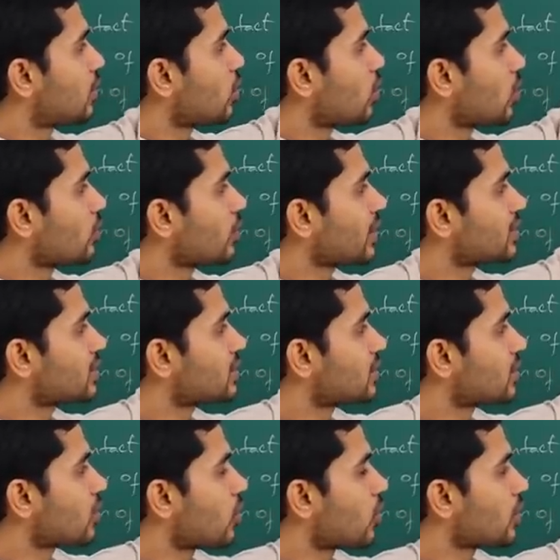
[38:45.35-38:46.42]
convex,
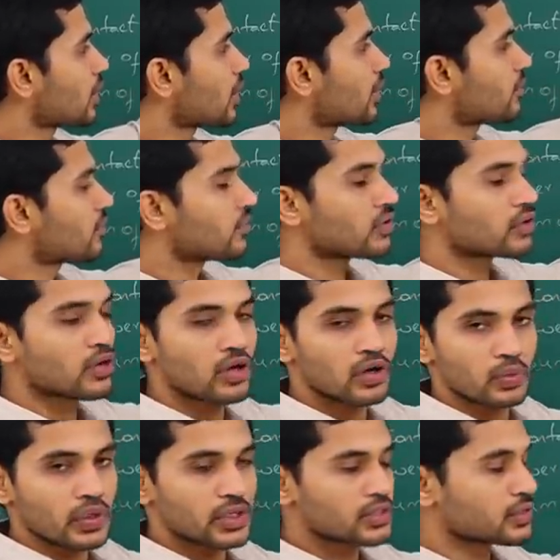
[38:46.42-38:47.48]
concave,
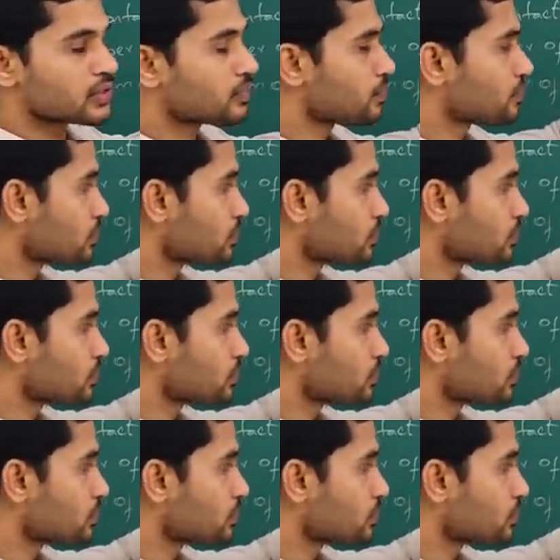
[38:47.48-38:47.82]
convex